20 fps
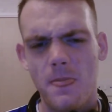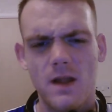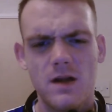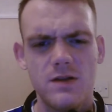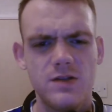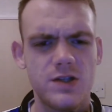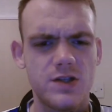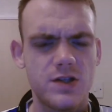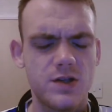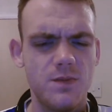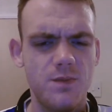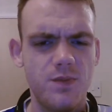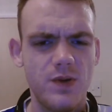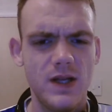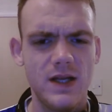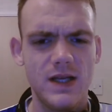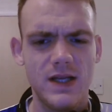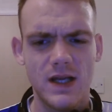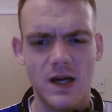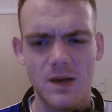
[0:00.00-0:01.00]
Just
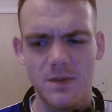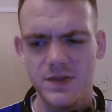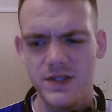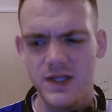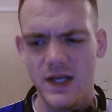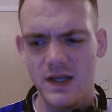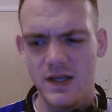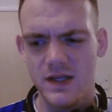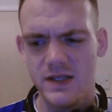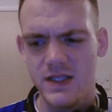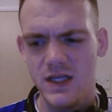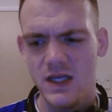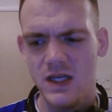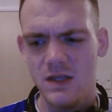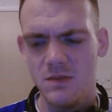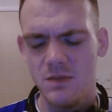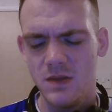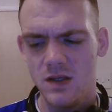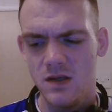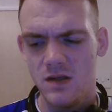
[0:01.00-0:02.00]
completely upset the
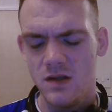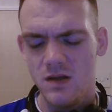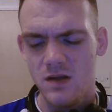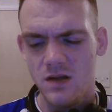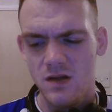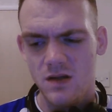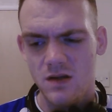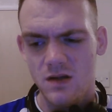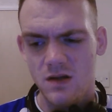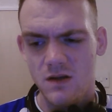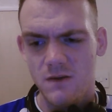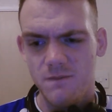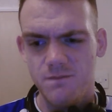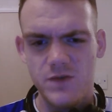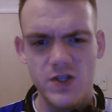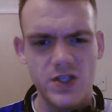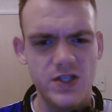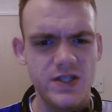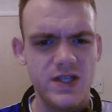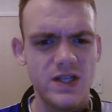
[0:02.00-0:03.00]
team and
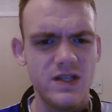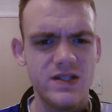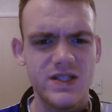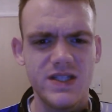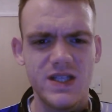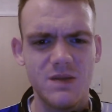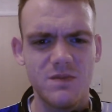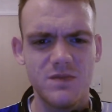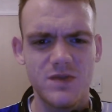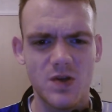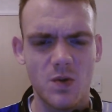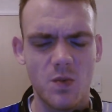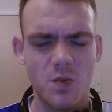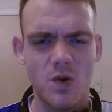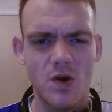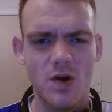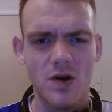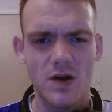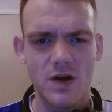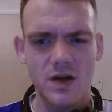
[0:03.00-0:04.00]
just didn't seem to
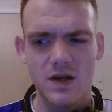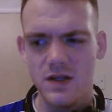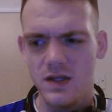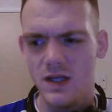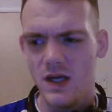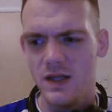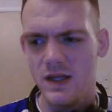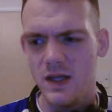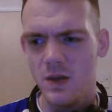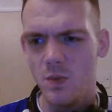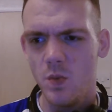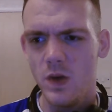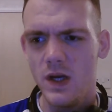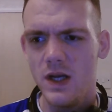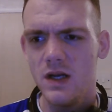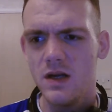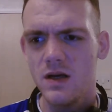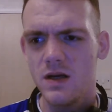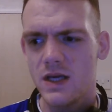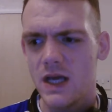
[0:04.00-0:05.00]
work. And then
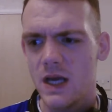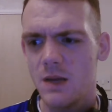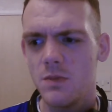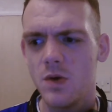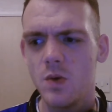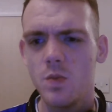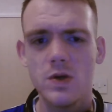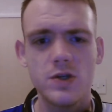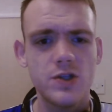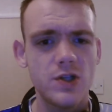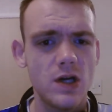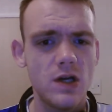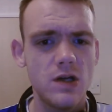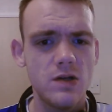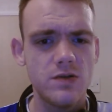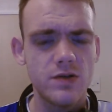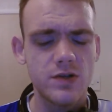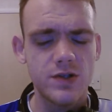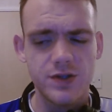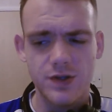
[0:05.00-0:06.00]
Whelan came on, which I
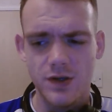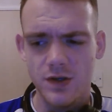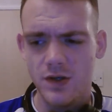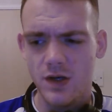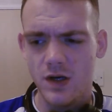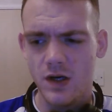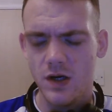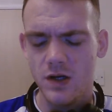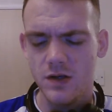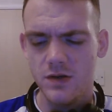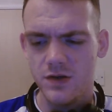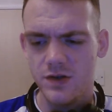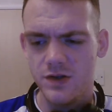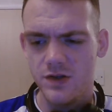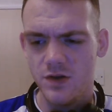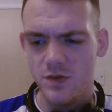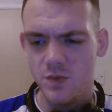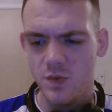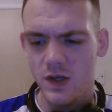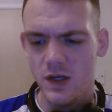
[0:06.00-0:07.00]
understood. I
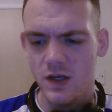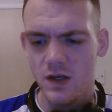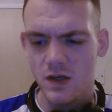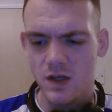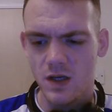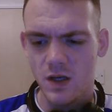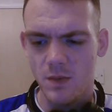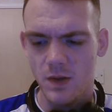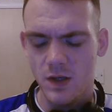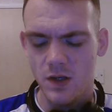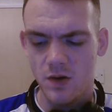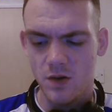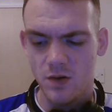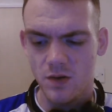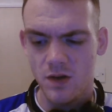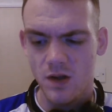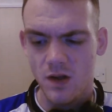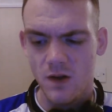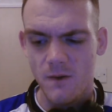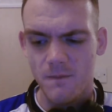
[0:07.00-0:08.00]
understood Whelan coming
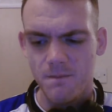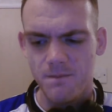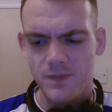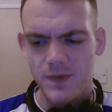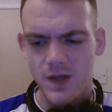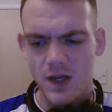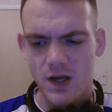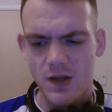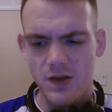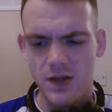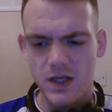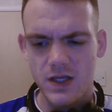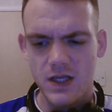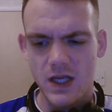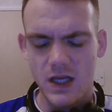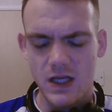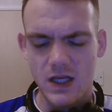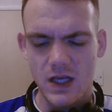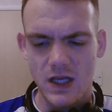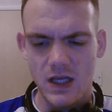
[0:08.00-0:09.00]
on. I think
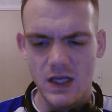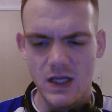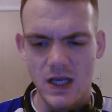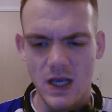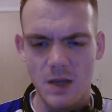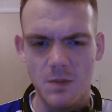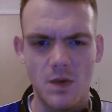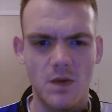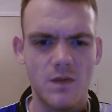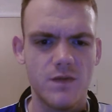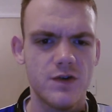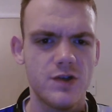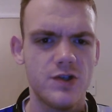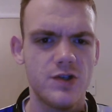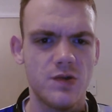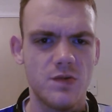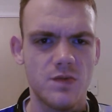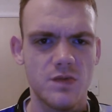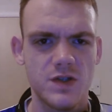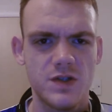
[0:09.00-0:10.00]
he came on for
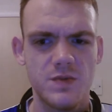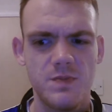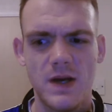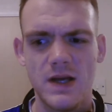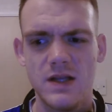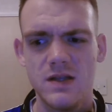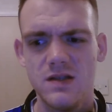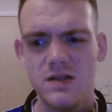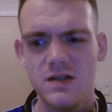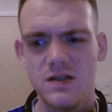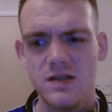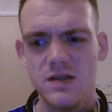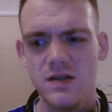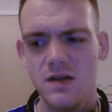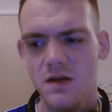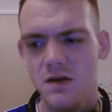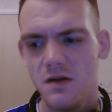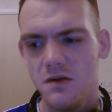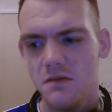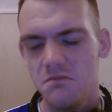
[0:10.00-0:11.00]
Sean
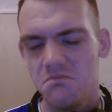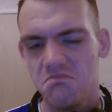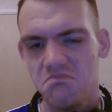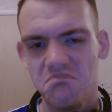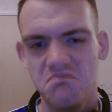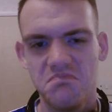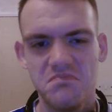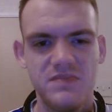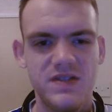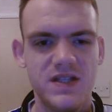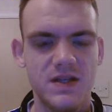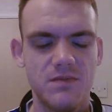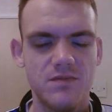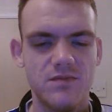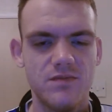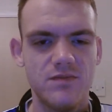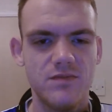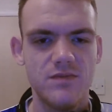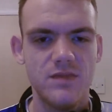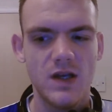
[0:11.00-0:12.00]
Spence. He
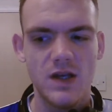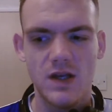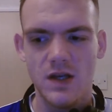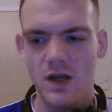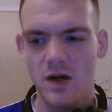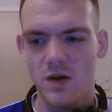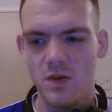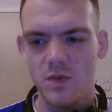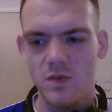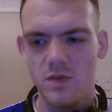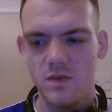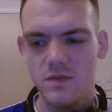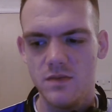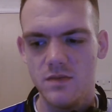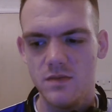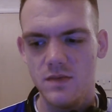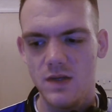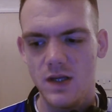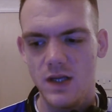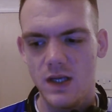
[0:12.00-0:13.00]

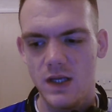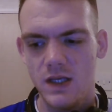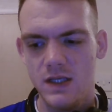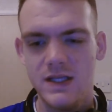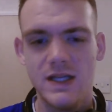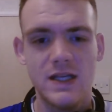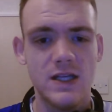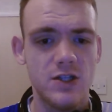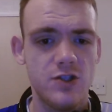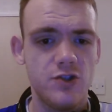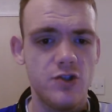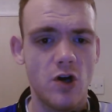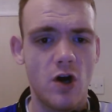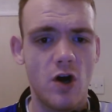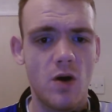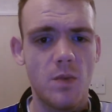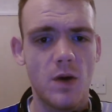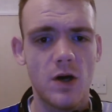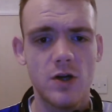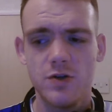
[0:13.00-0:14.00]
did his
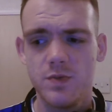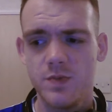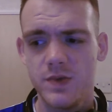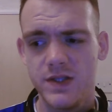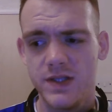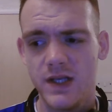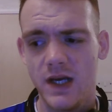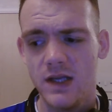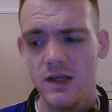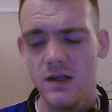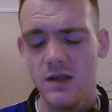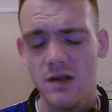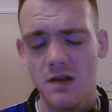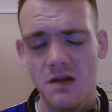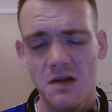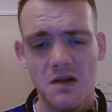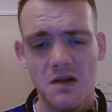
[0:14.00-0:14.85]
job 100%.